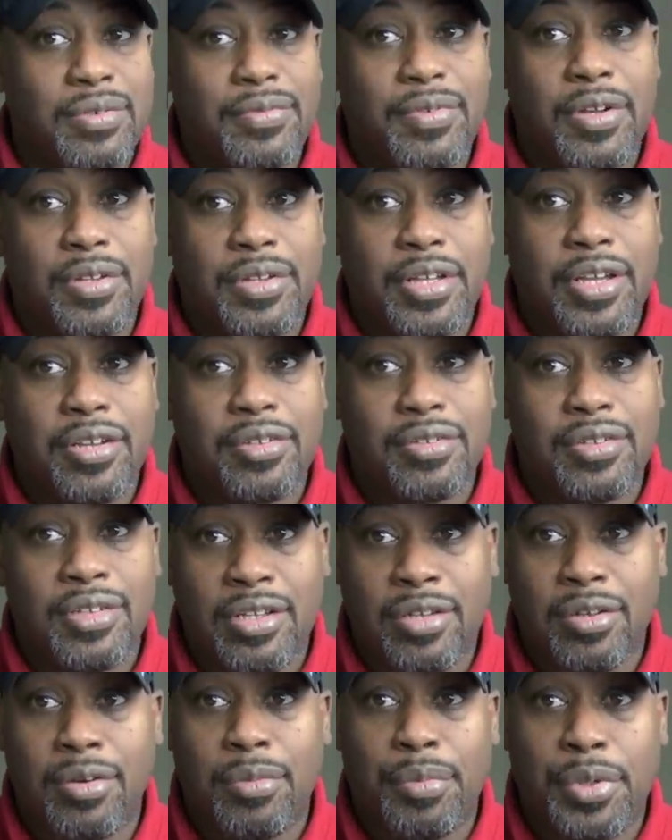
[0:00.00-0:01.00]
I fall down
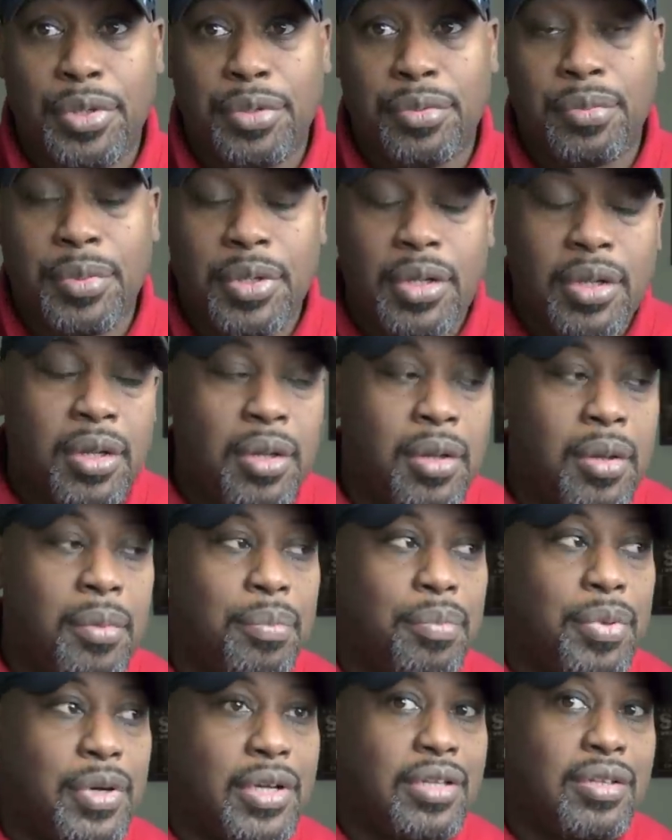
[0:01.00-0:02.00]
and go boom.
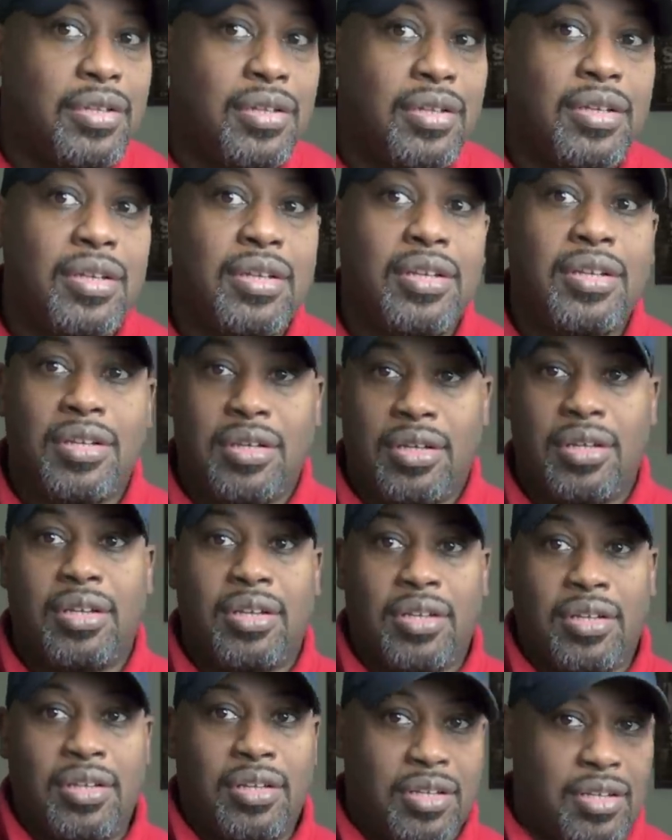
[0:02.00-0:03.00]
But
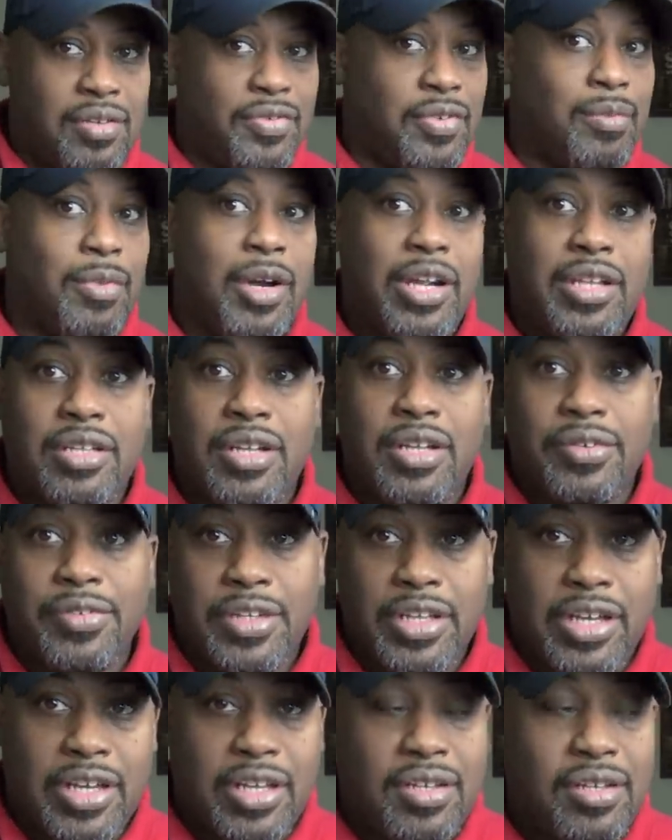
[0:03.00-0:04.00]
if I'm writing every
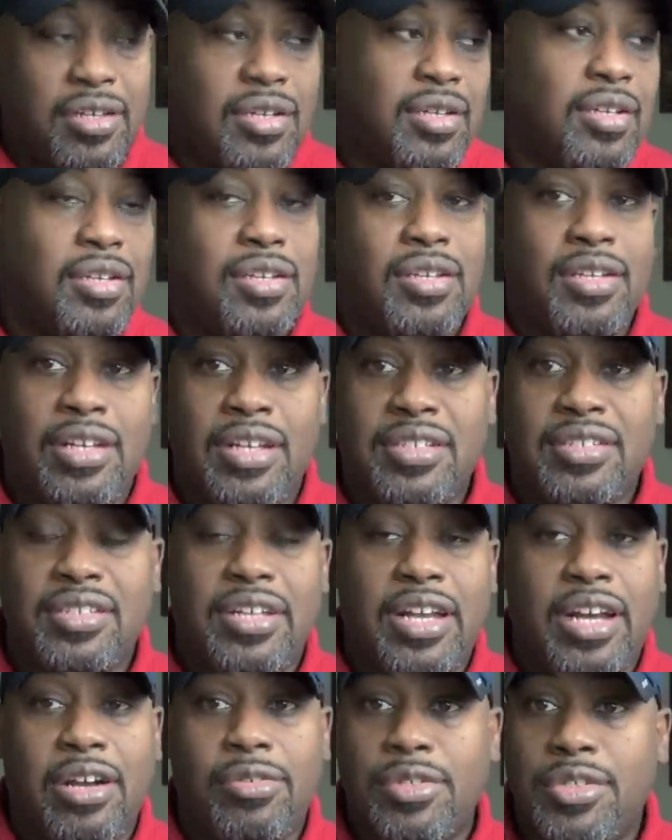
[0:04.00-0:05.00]
day, that's an
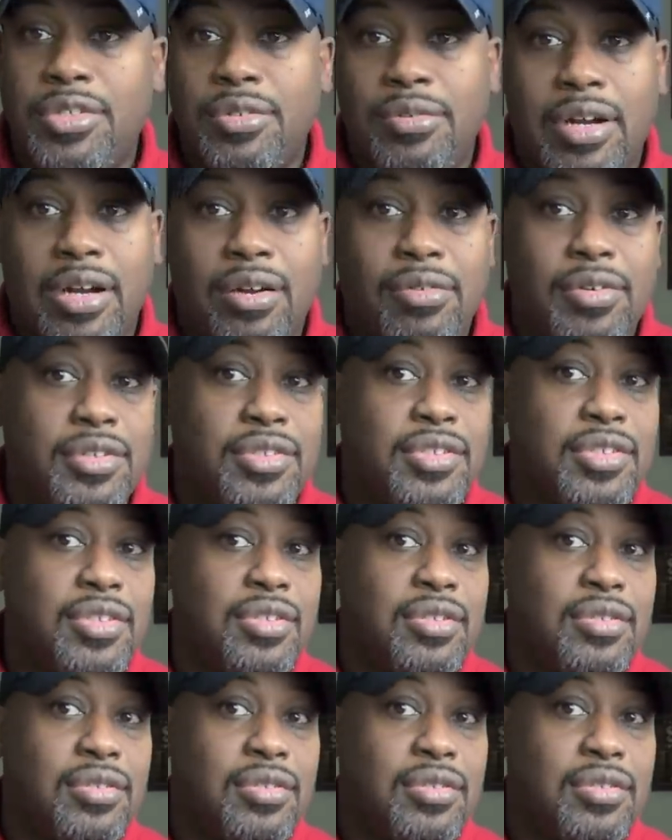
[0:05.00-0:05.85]
hour, two hours.